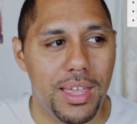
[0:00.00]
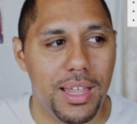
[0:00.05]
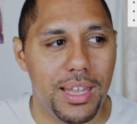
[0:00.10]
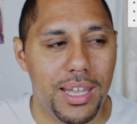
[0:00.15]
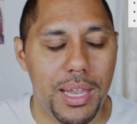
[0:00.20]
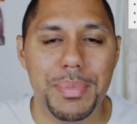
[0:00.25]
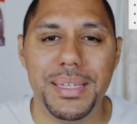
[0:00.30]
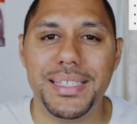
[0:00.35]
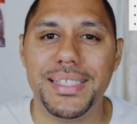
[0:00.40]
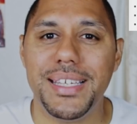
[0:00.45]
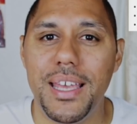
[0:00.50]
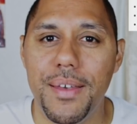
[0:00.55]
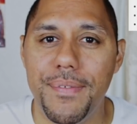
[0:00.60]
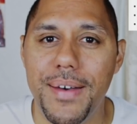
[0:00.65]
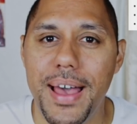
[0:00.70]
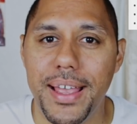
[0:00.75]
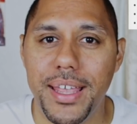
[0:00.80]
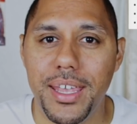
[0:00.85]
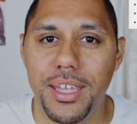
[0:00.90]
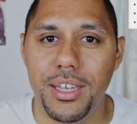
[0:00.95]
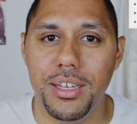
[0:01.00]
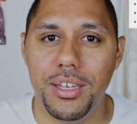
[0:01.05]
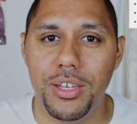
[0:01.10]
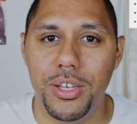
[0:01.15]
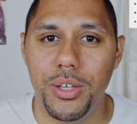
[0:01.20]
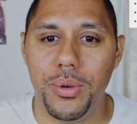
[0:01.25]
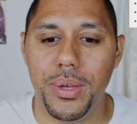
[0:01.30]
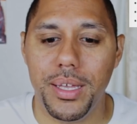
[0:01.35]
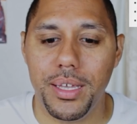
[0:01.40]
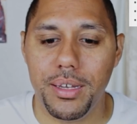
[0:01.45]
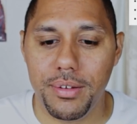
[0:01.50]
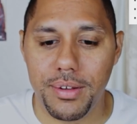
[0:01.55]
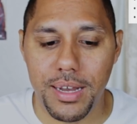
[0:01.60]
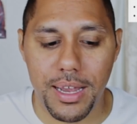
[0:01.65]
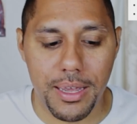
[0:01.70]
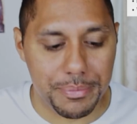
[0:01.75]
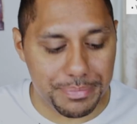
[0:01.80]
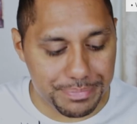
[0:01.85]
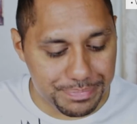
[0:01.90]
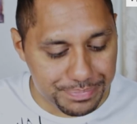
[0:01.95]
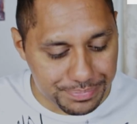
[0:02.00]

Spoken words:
Let me see if I can do it, right?